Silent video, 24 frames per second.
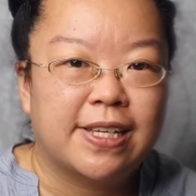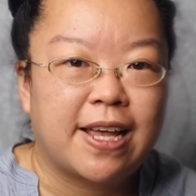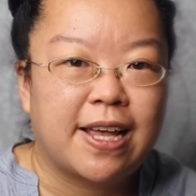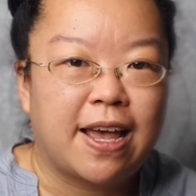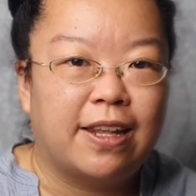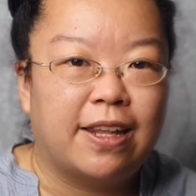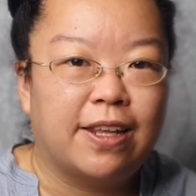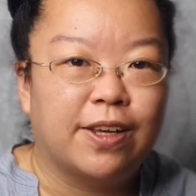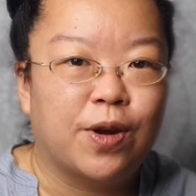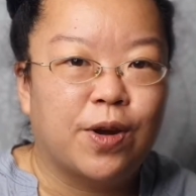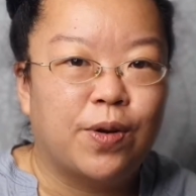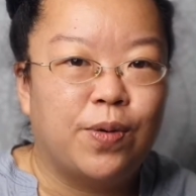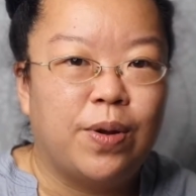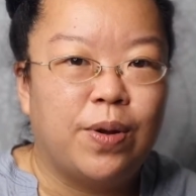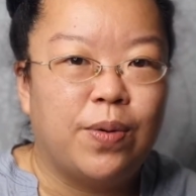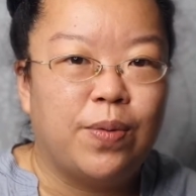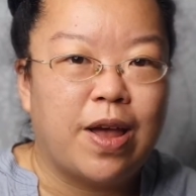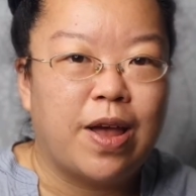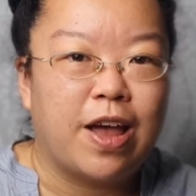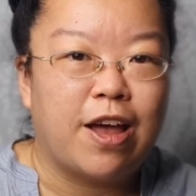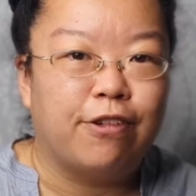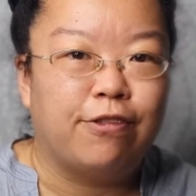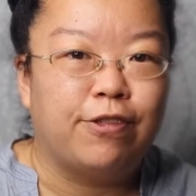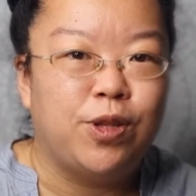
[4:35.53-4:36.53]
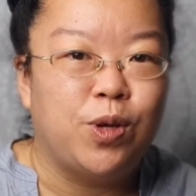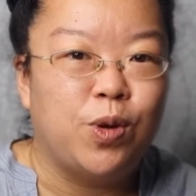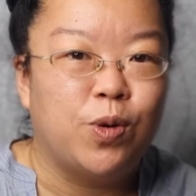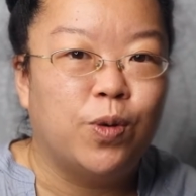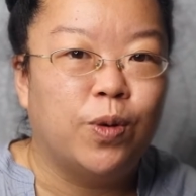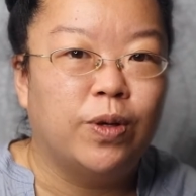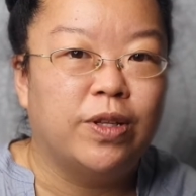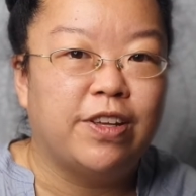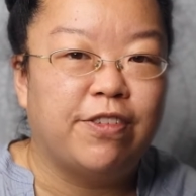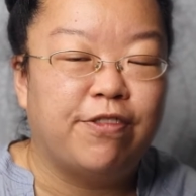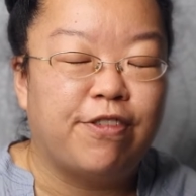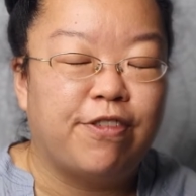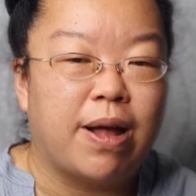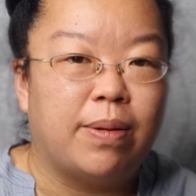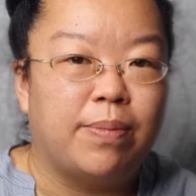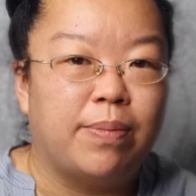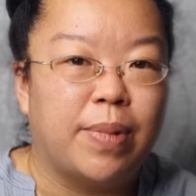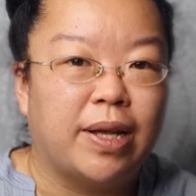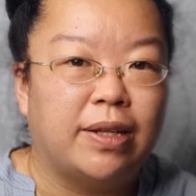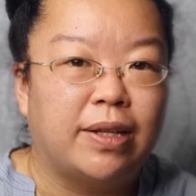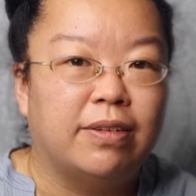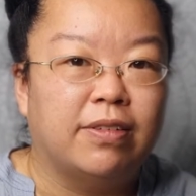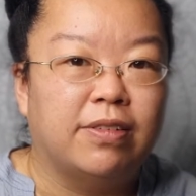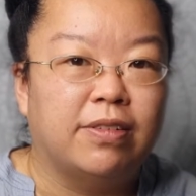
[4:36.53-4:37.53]
category, we have
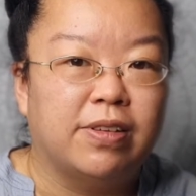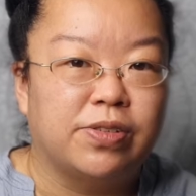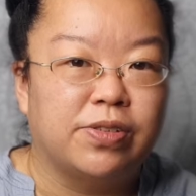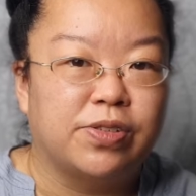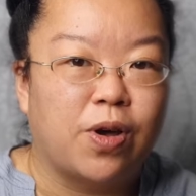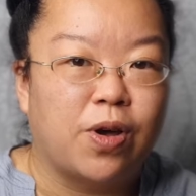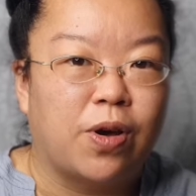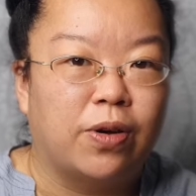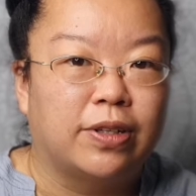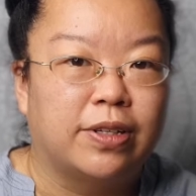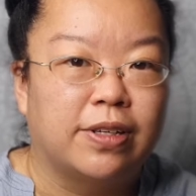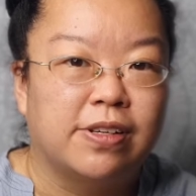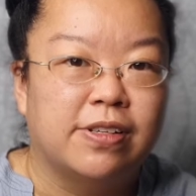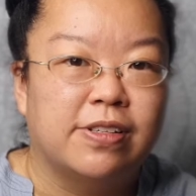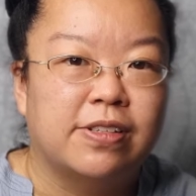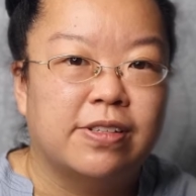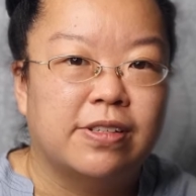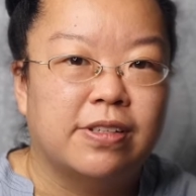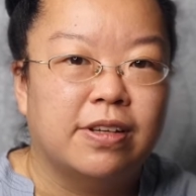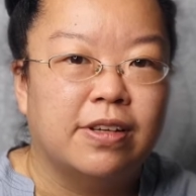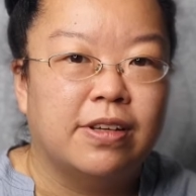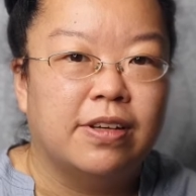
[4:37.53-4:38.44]
Neurodevelopmental Disorders.